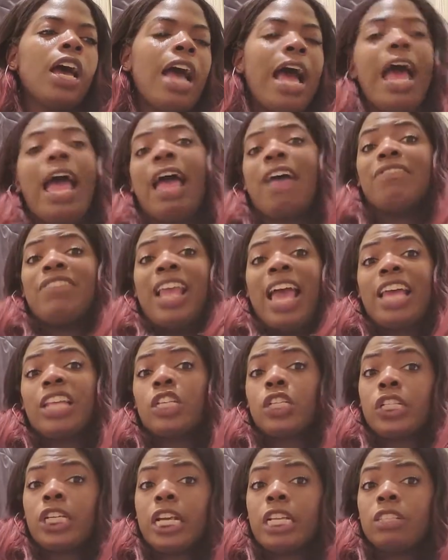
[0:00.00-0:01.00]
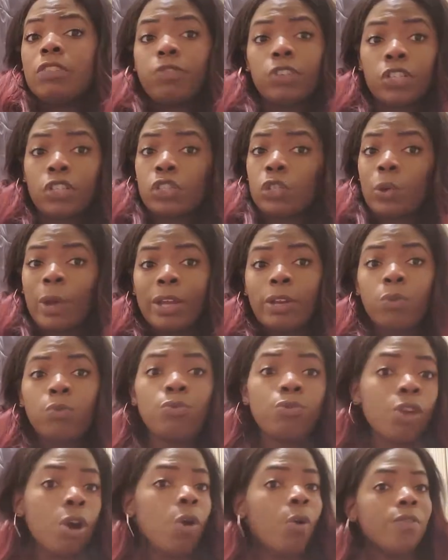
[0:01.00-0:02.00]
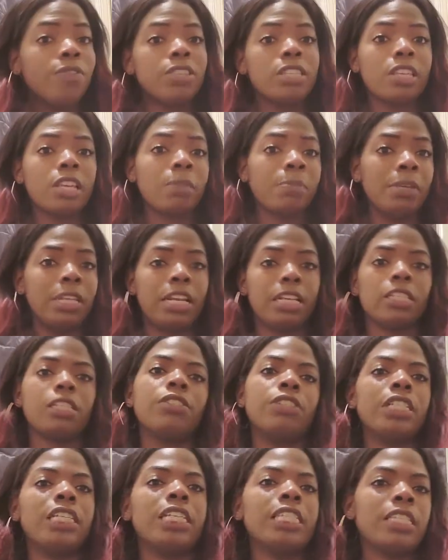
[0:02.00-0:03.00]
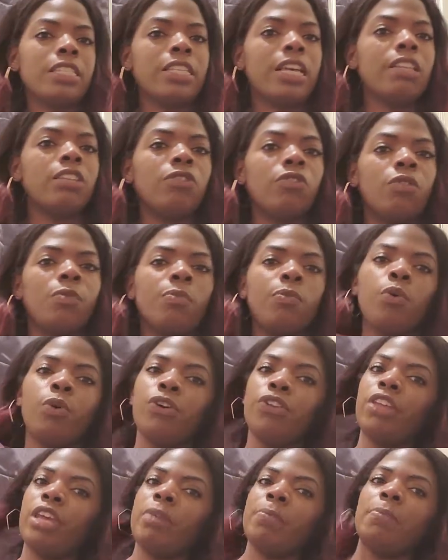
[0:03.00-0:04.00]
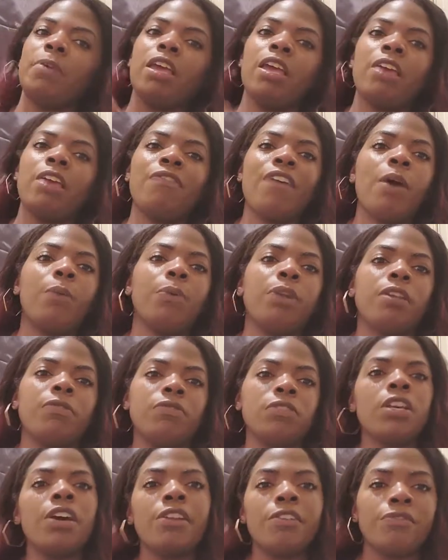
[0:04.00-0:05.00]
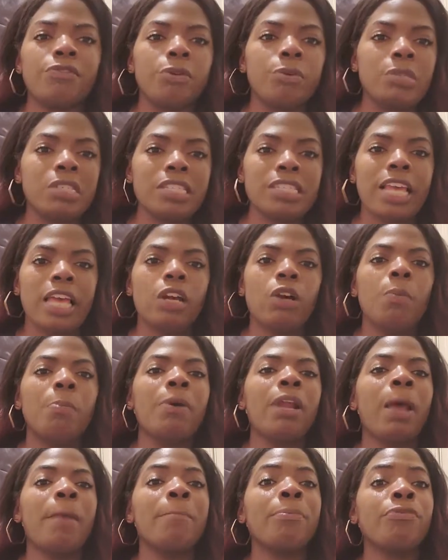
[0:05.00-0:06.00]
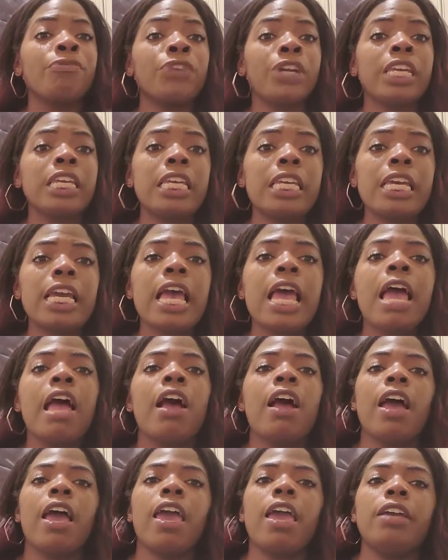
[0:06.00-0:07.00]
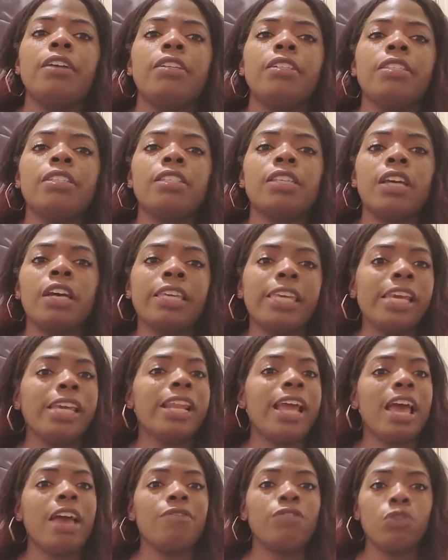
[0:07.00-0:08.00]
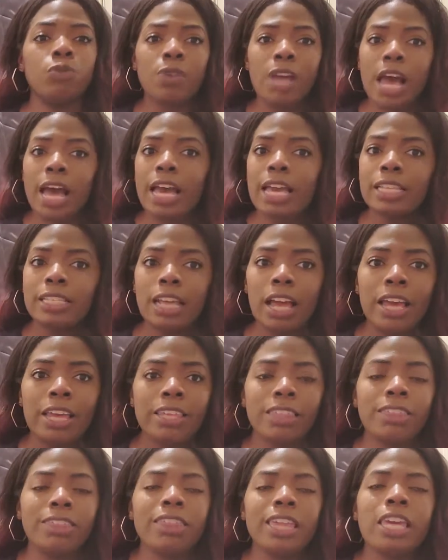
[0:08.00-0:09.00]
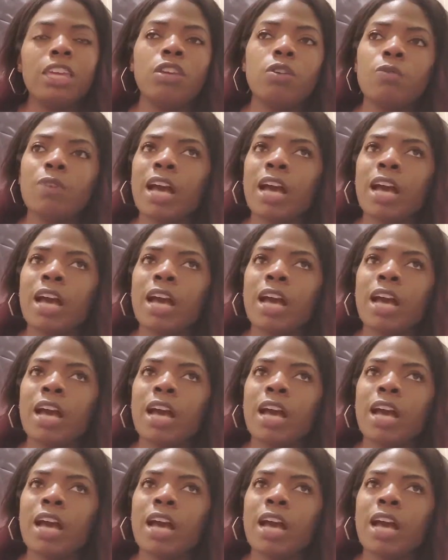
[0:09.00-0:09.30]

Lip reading: I haven't had transfers, so I don't know if it's going to be necessarily successful more than if I would have done a frozen cycle, but I'm praying. And again, I have you guys. I thank you